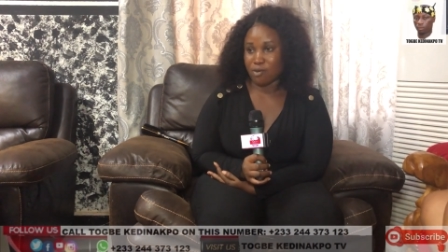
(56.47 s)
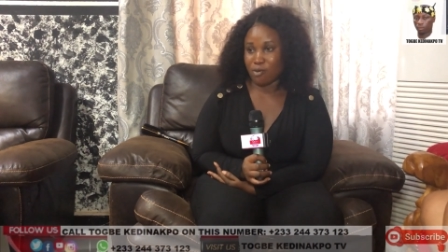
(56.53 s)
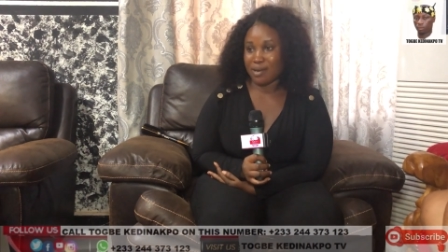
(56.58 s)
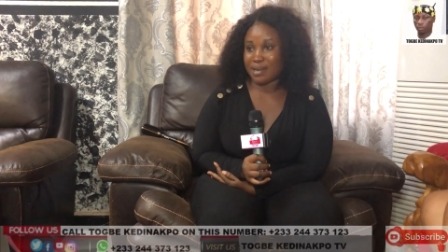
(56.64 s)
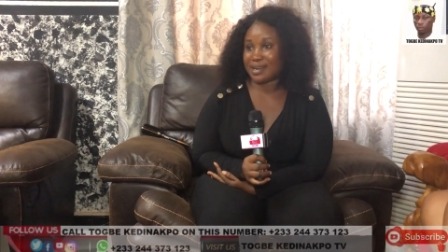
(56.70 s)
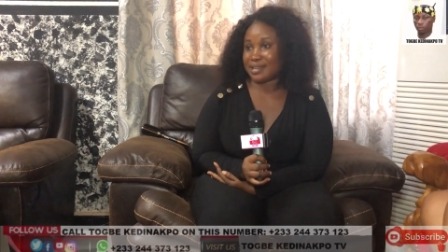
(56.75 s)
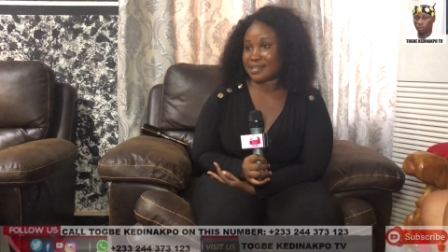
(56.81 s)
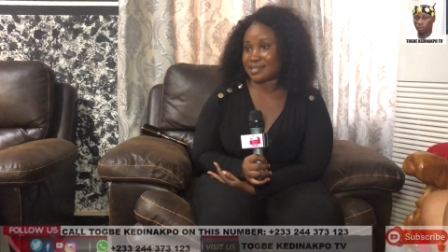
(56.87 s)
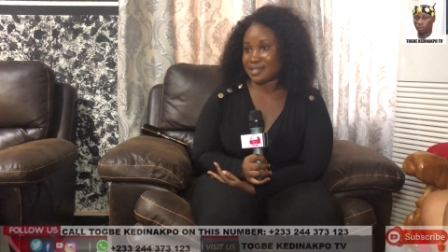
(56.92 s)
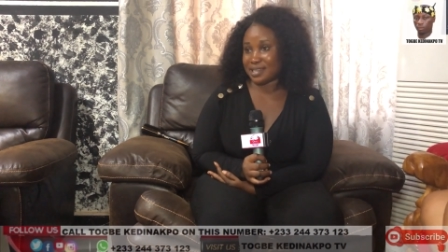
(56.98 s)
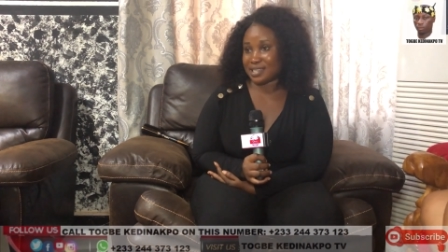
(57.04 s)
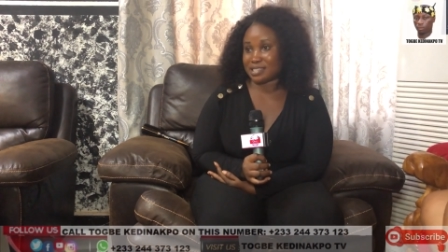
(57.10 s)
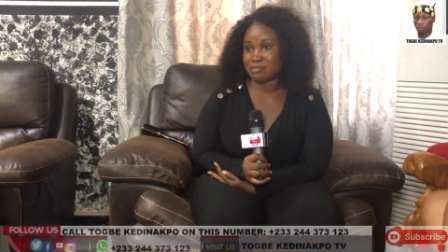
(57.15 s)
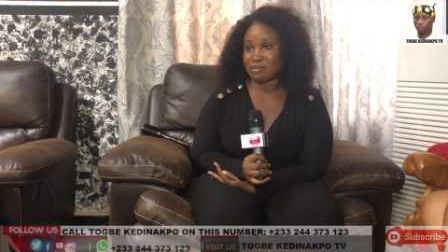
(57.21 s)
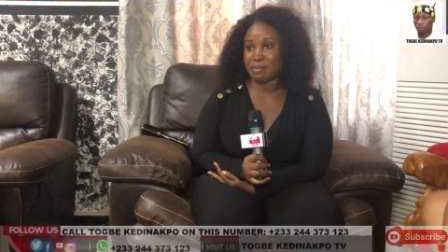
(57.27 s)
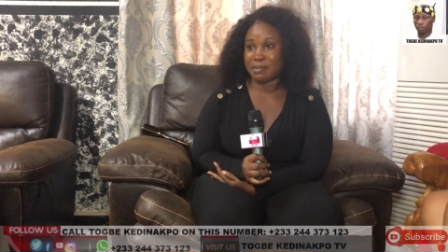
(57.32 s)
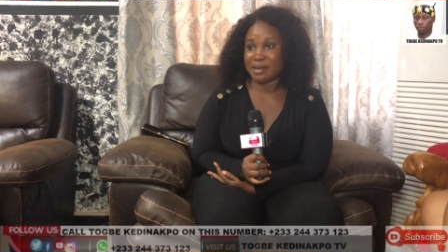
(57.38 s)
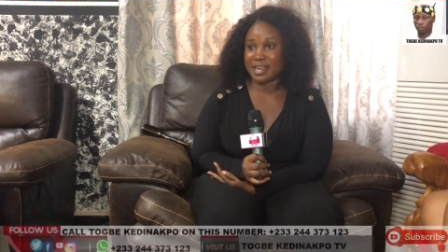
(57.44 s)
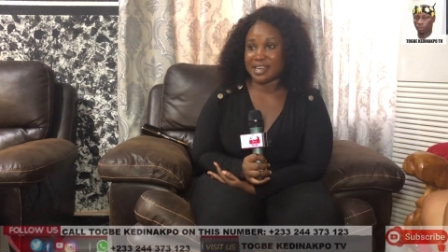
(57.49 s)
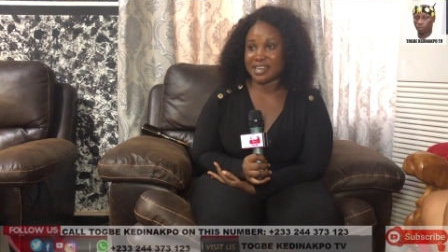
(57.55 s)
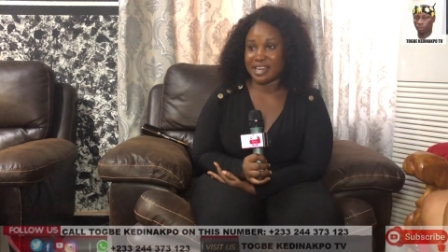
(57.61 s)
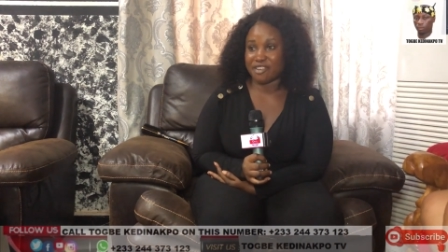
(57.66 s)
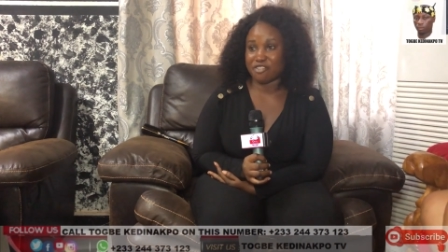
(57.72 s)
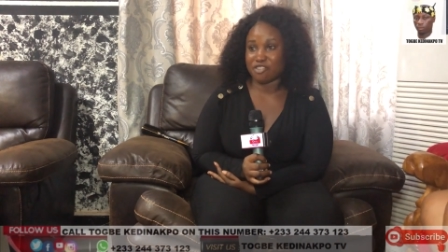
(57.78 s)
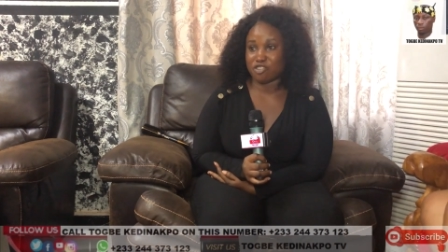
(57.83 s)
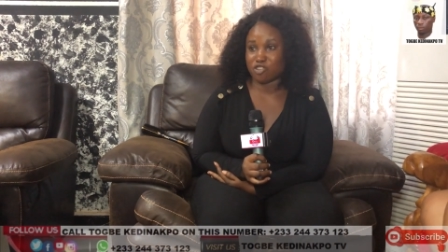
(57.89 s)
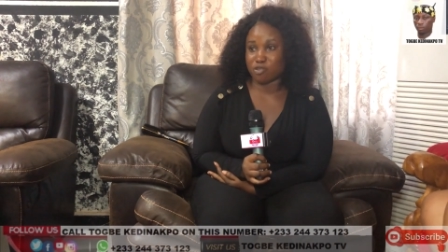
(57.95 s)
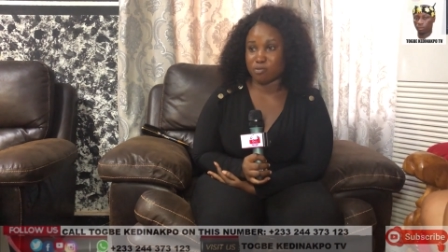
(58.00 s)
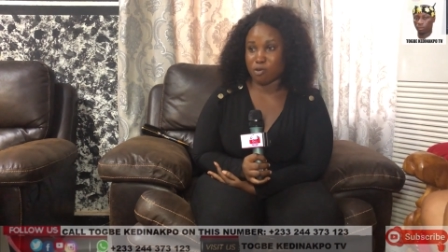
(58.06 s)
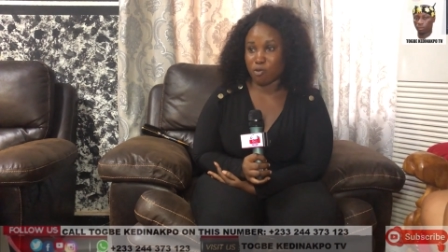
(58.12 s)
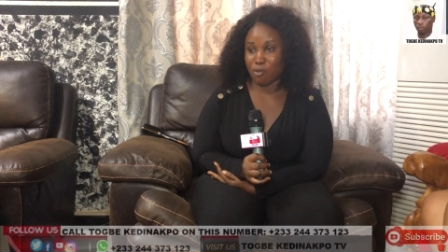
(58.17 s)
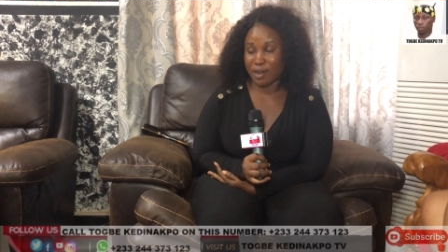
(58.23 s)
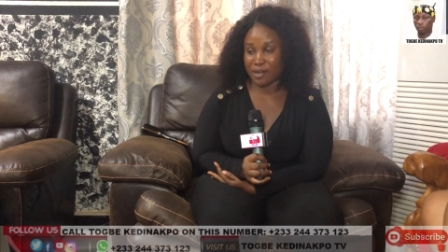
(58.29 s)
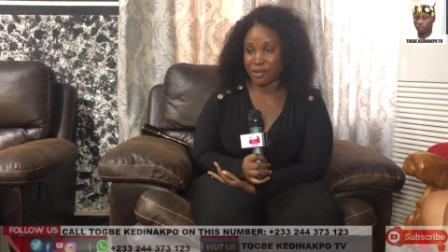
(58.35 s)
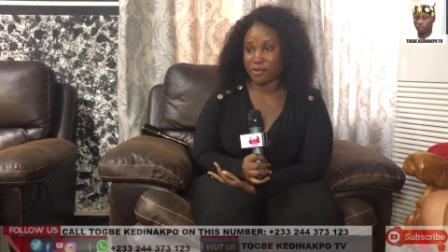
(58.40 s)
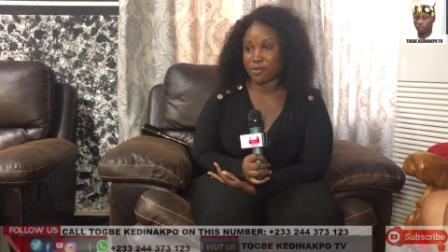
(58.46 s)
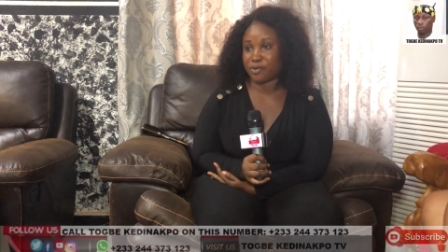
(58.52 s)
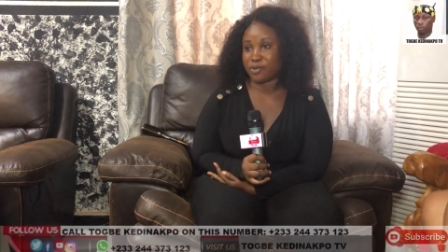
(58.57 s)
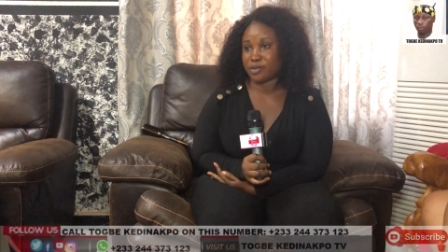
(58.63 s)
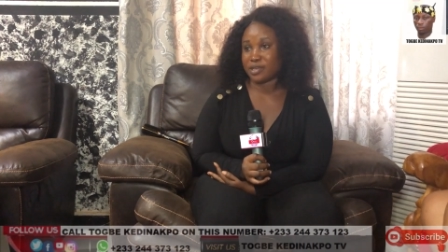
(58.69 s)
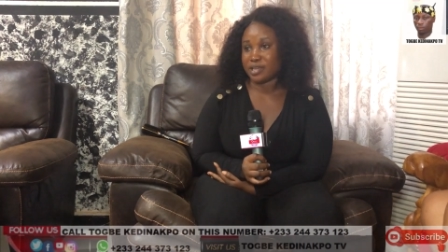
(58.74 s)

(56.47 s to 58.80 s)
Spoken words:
Or not to ask Bemana and I drink several warren.